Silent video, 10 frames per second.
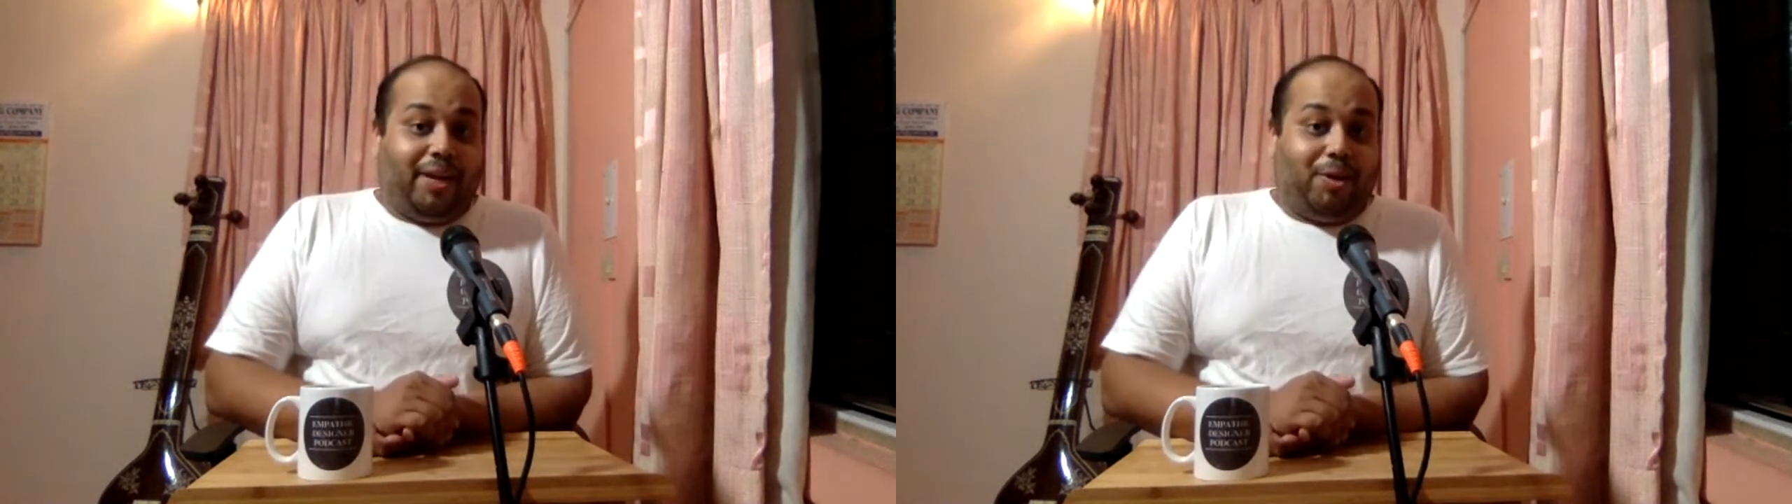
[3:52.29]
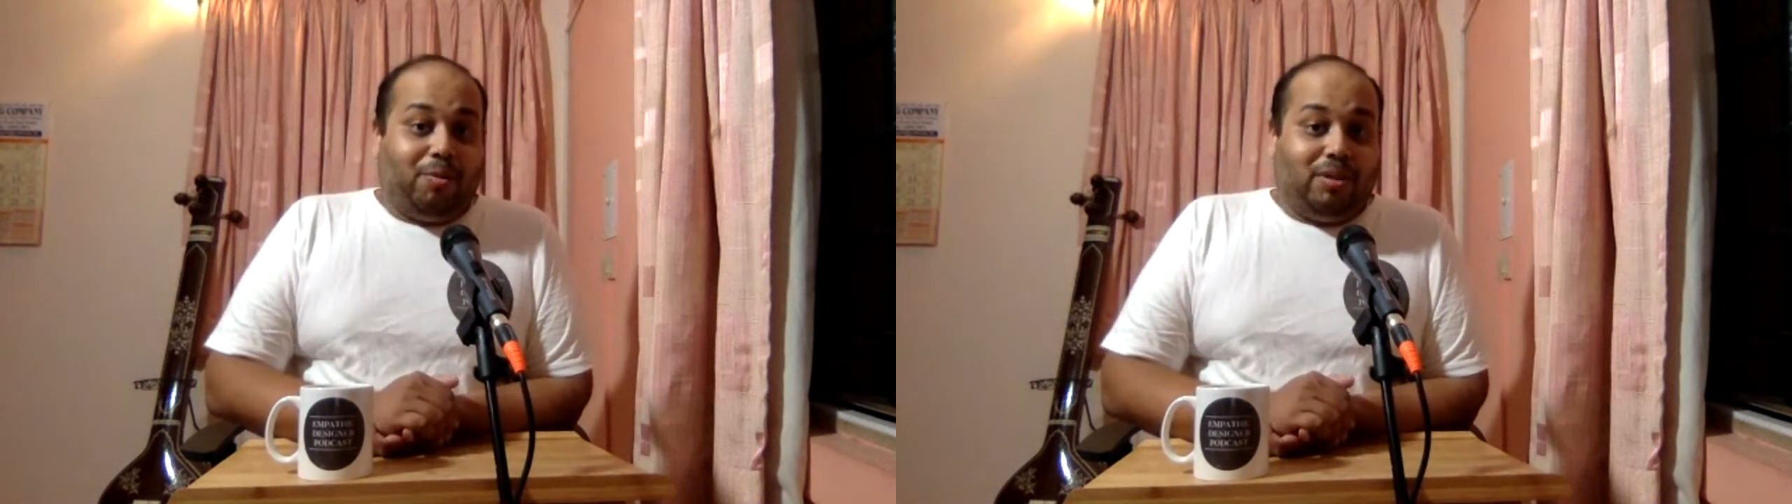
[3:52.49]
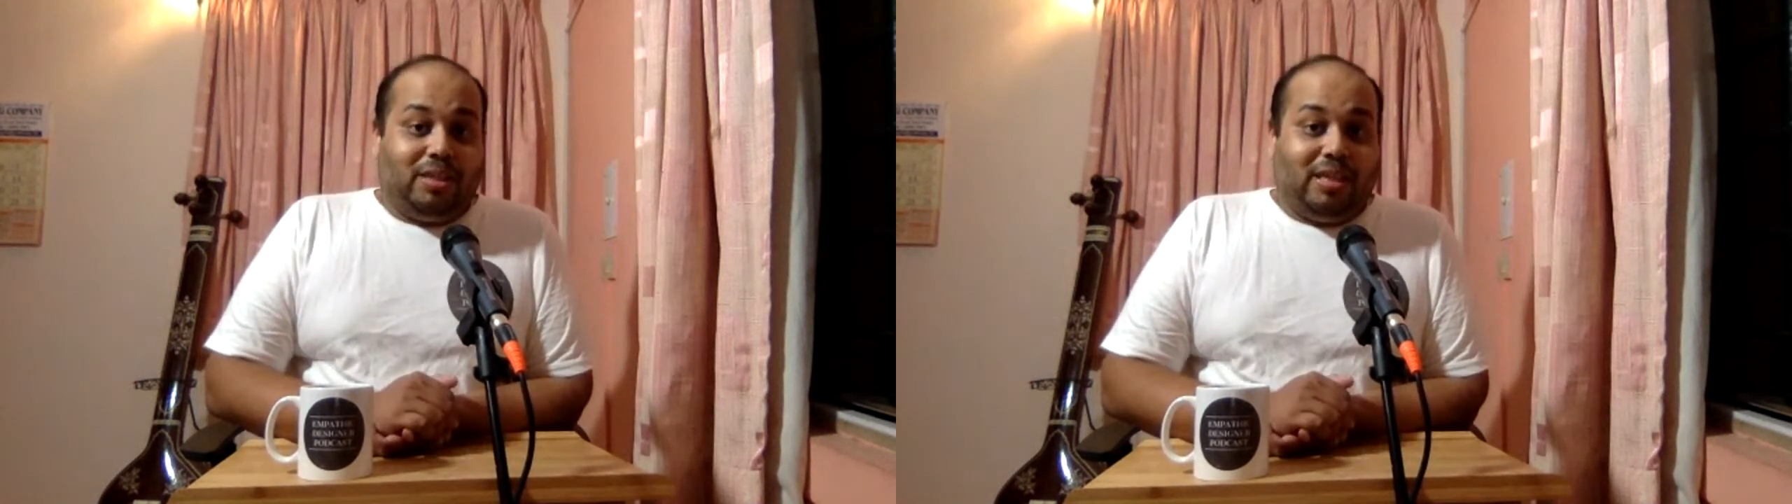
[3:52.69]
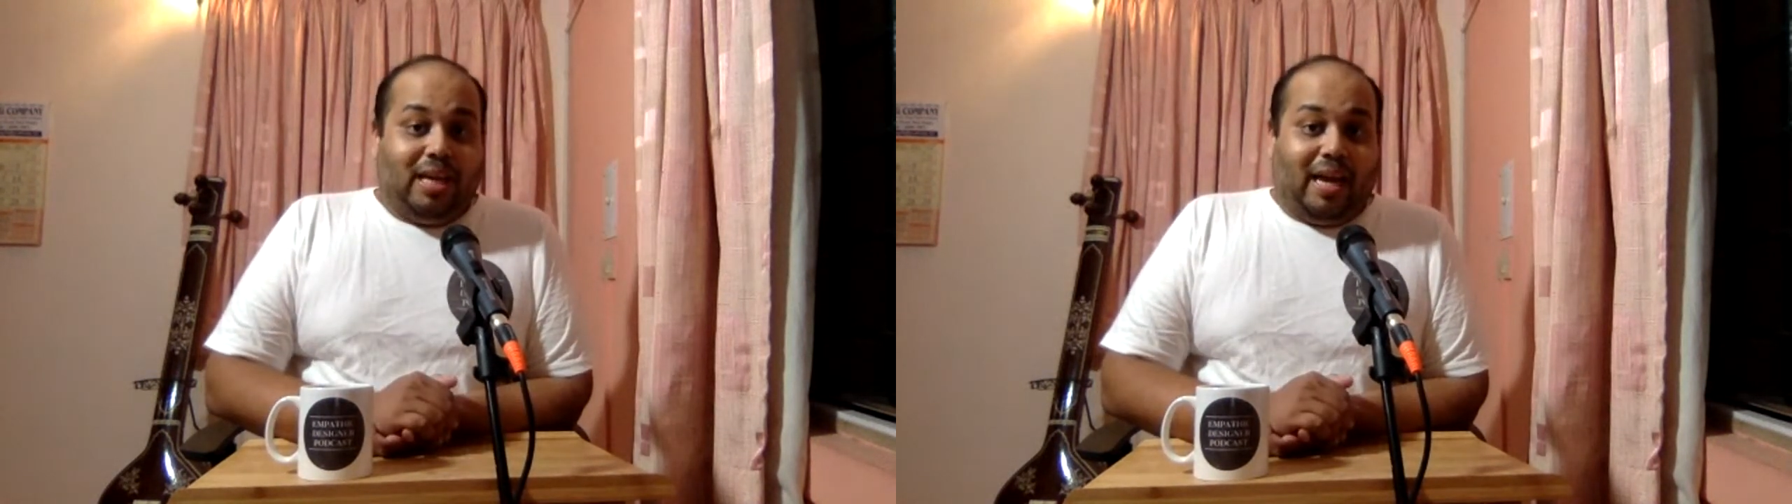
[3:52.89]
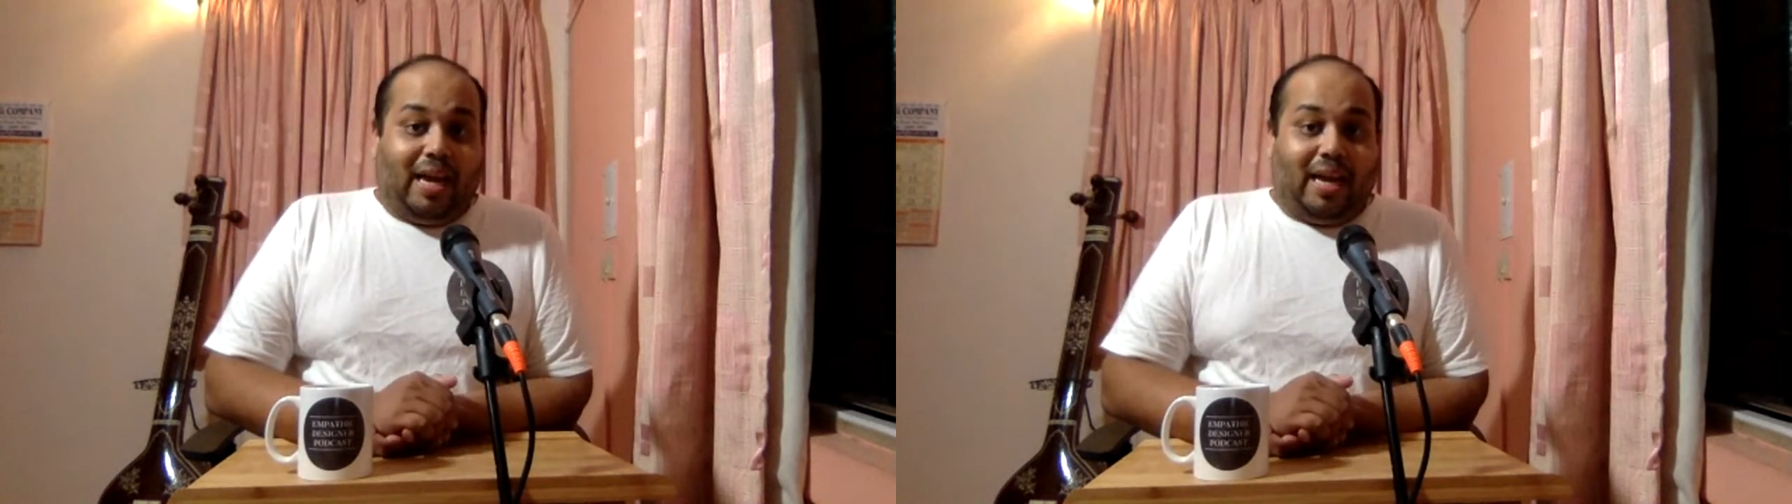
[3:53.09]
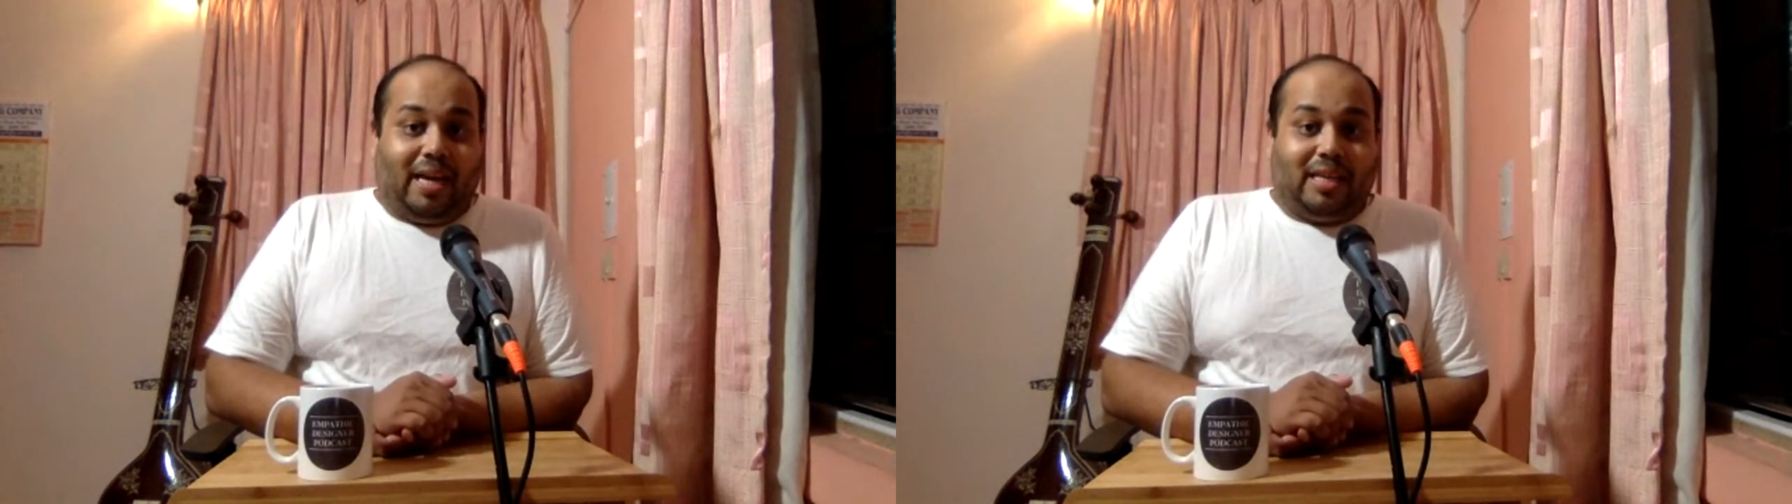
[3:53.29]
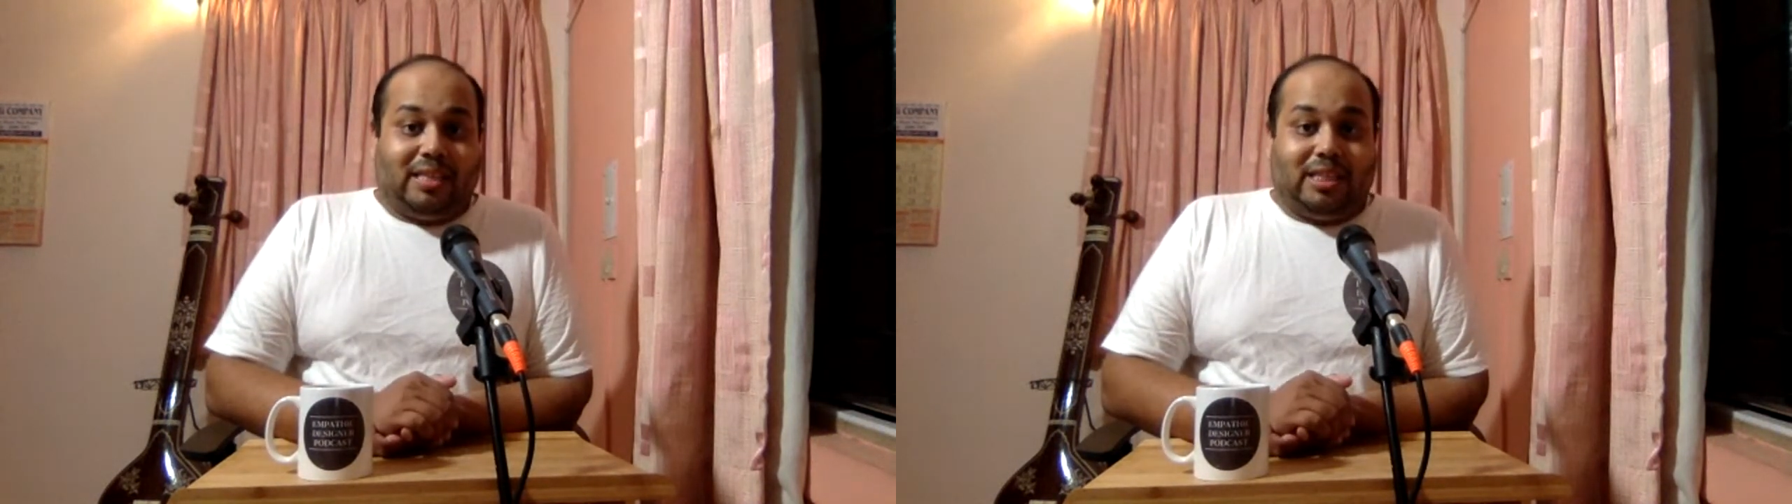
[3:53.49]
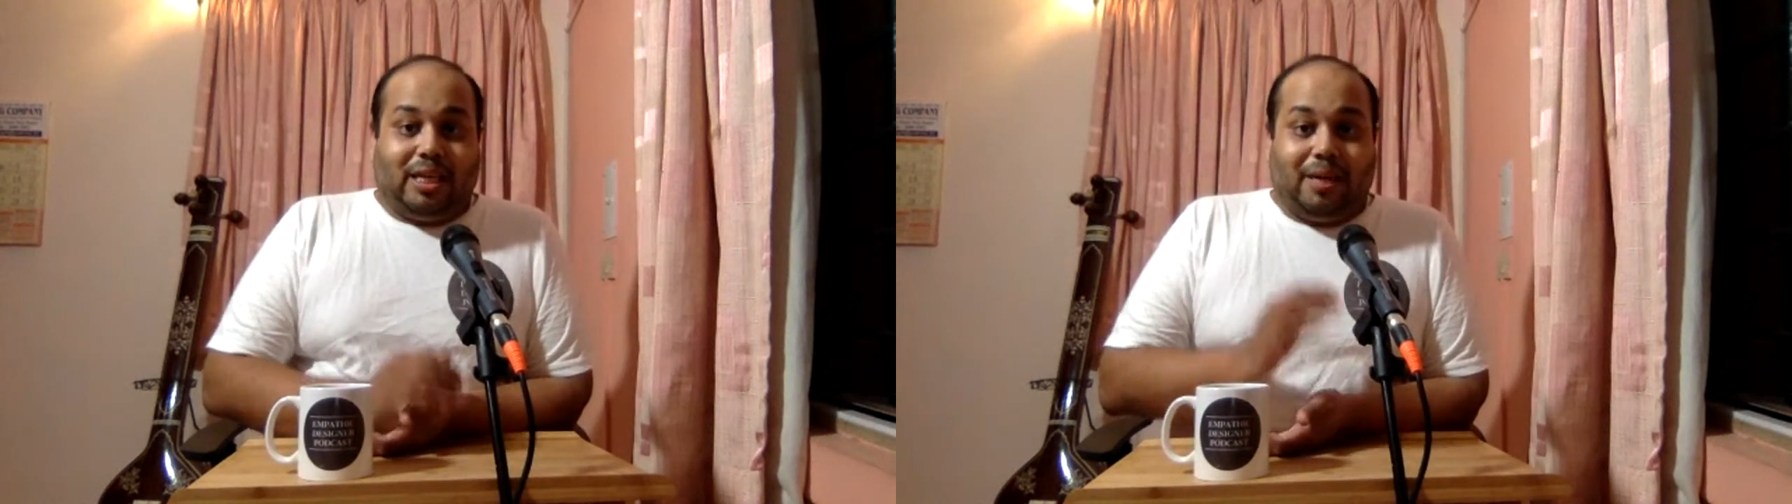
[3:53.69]
tuned,
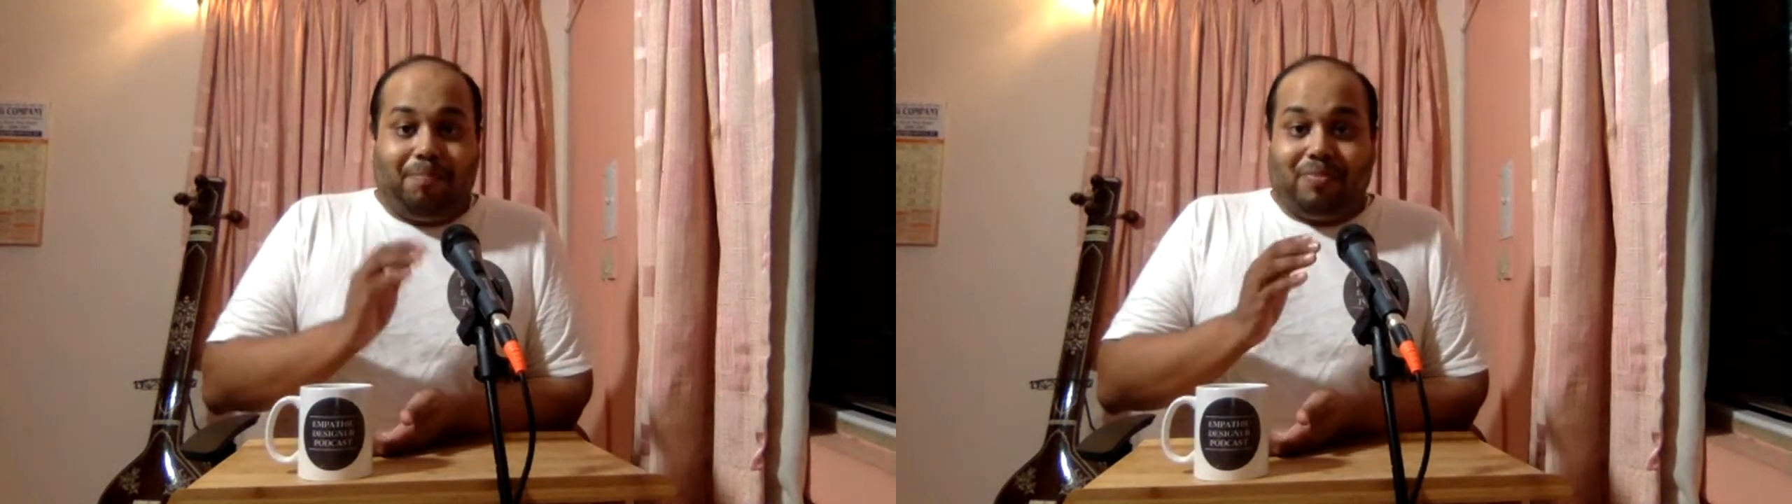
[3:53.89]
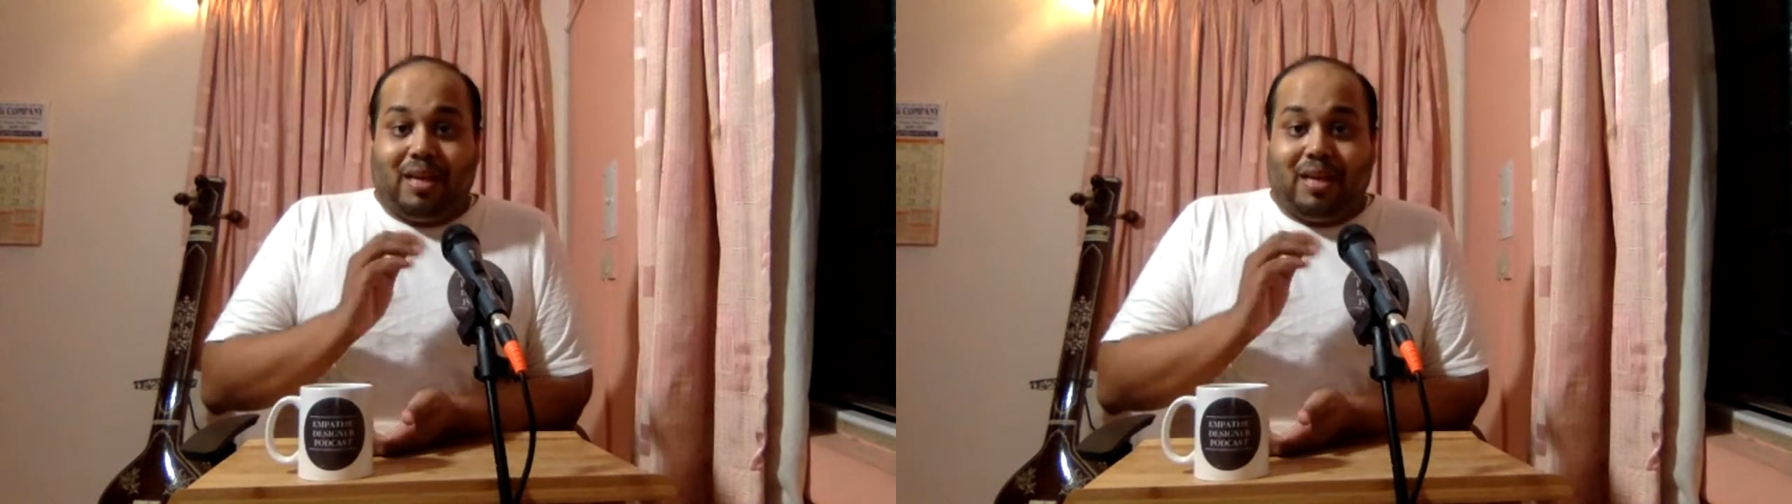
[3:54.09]
and I'm